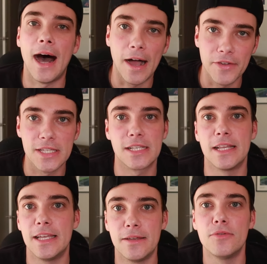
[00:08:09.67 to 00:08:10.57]

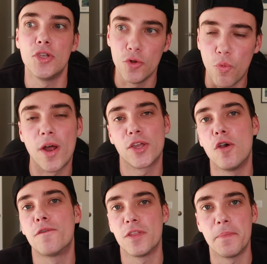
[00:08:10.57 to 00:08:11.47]
Obviously, you'd want to
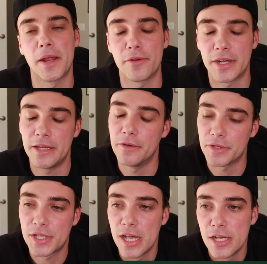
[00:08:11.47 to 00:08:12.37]
go for the better
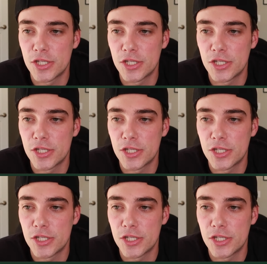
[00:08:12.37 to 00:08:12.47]
deals.